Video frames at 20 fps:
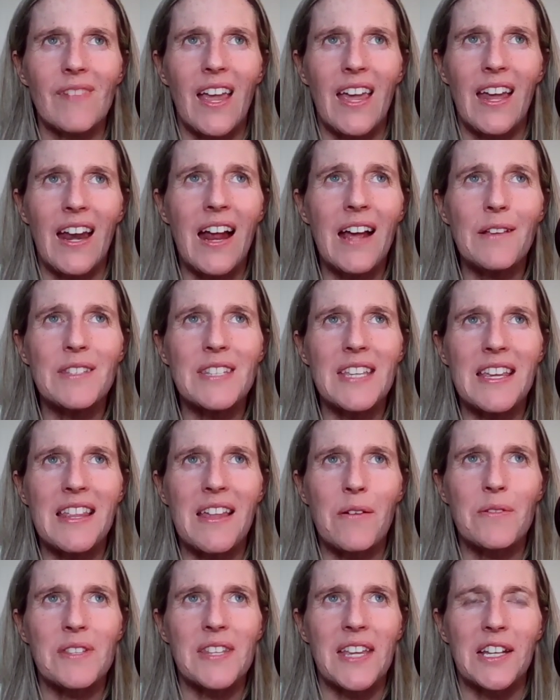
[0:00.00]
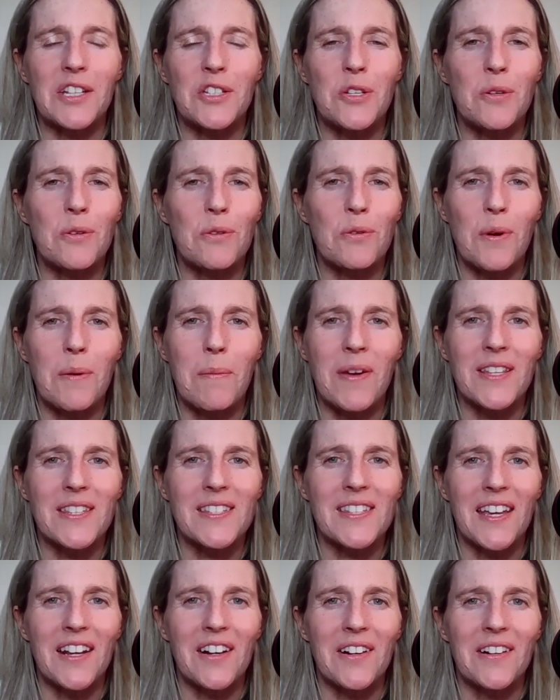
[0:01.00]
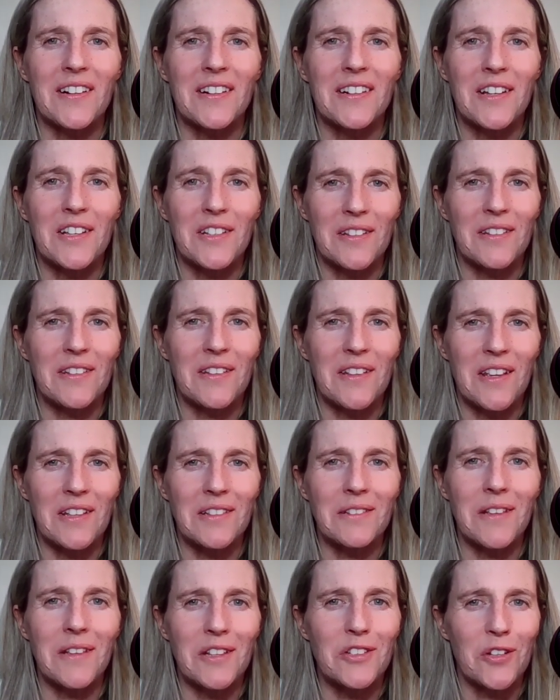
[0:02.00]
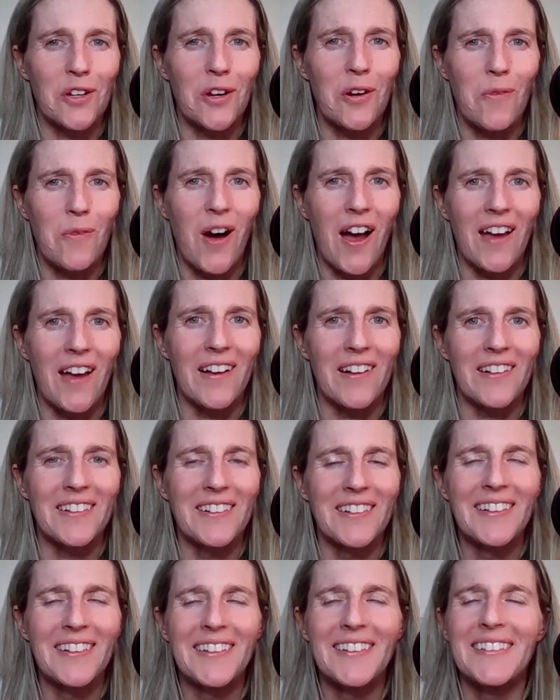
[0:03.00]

And I'd say that was like 2, 3 months later. It took a while.